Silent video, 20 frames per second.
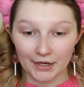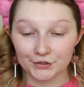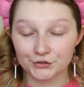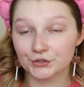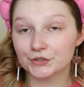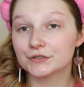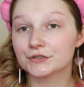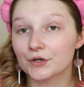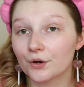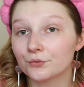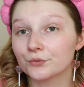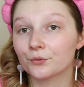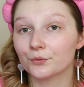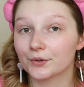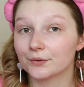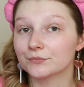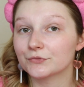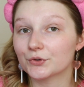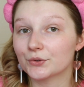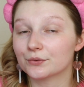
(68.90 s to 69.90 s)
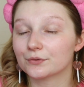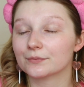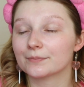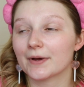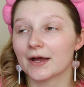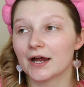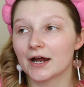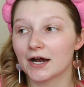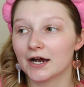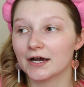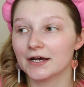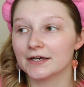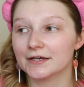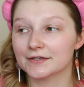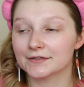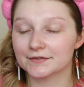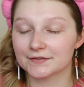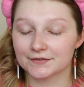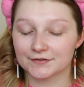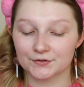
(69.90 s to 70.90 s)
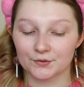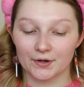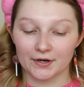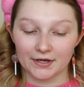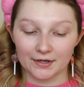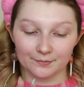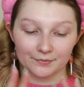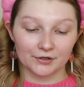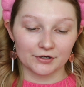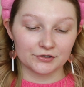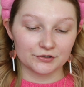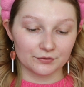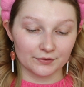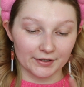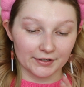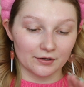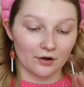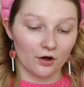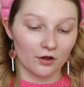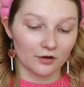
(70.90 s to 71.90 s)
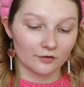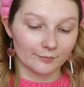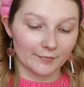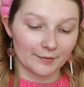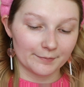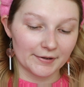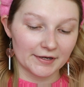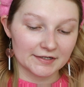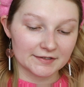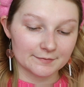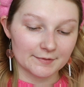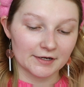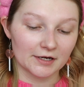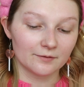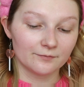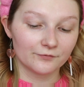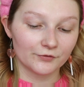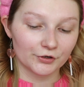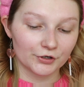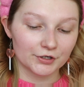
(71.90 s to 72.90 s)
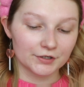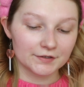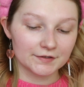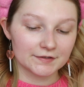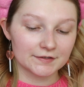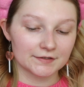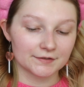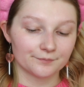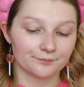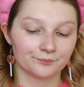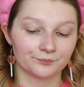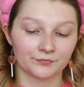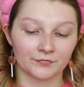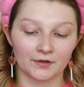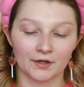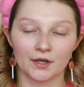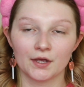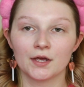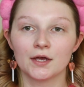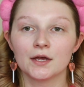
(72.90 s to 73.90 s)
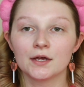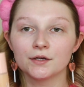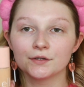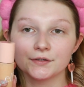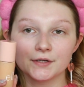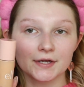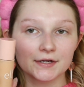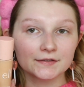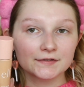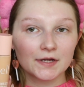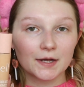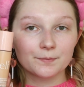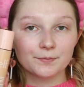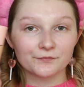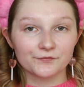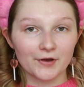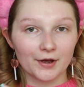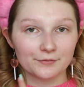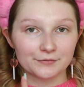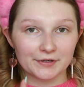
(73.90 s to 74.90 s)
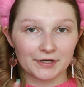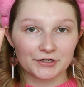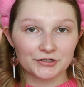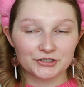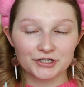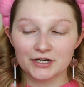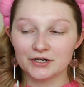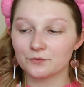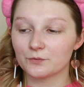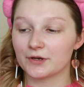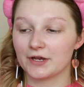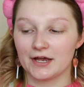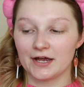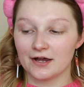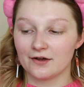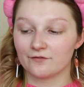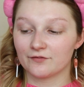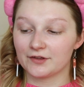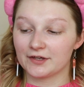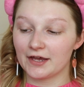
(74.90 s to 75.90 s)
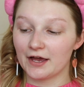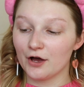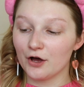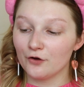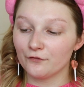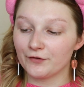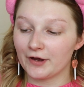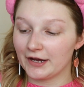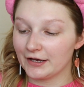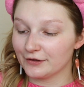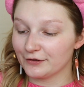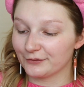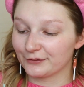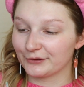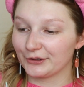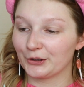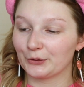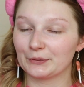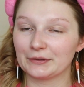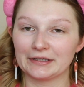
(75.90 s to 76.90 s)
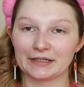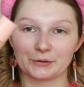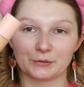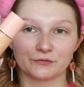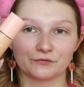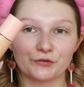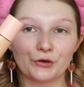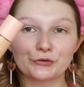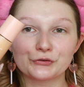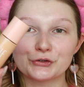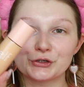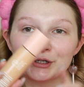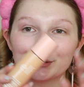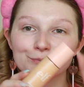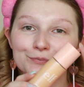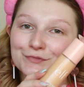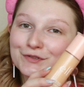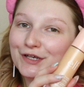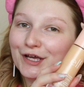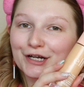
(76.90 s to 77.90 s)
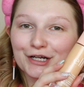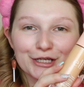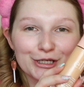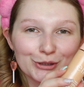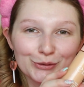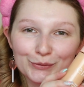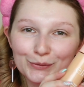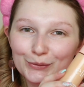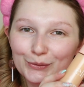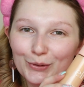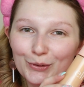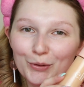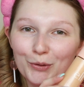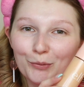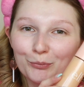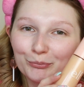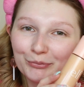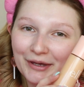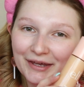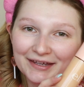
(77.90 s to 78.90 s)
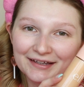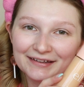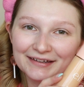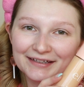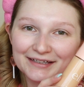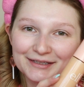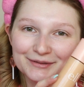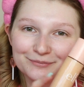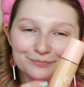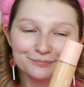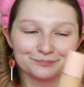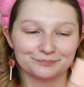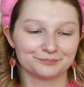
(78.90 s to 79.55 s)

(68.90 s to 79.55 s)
actually don't know what I'm doing with my eyes, so I am going to do like all of my base makeup first. Next up, foundation. We have the e.l.f. Halo Glow Liquid Filter. It's got a cute little pink lid.